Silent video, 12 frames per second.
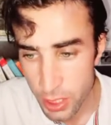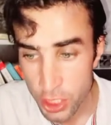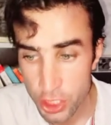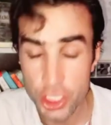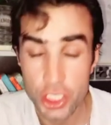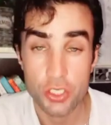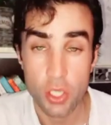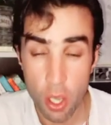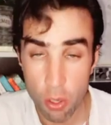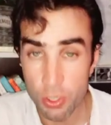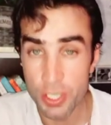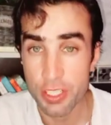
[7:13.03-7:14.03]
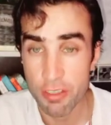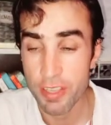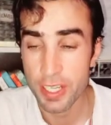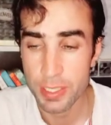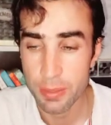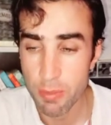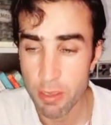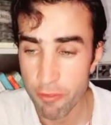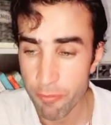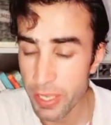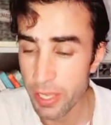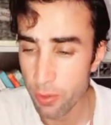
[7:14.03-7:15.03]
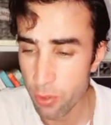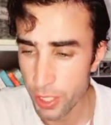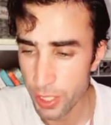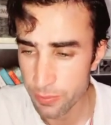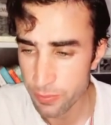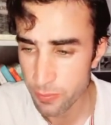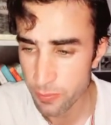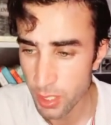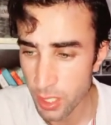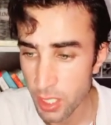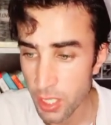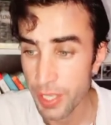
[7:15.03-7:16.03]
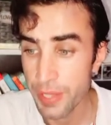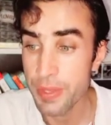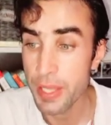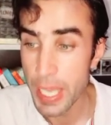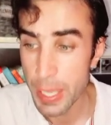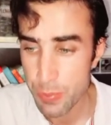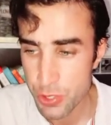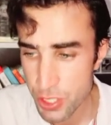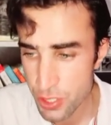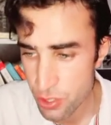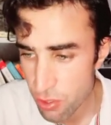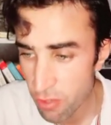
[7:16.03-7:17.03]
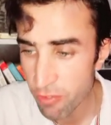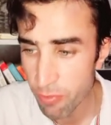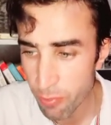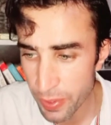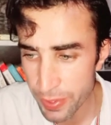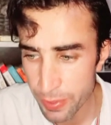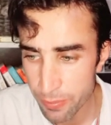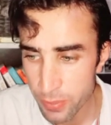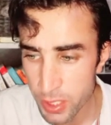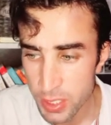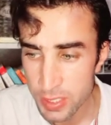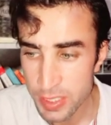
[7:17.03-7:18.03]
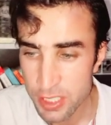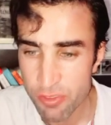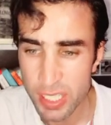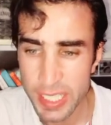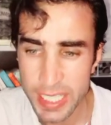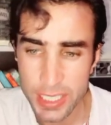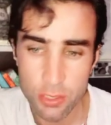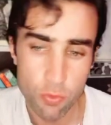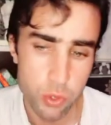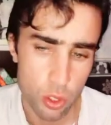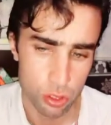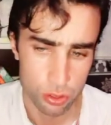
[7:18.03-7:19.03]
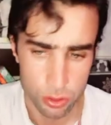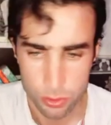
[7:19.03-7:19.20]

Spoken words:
She is already a victim of paranoia. In the absence of Mariam, this will getting worse.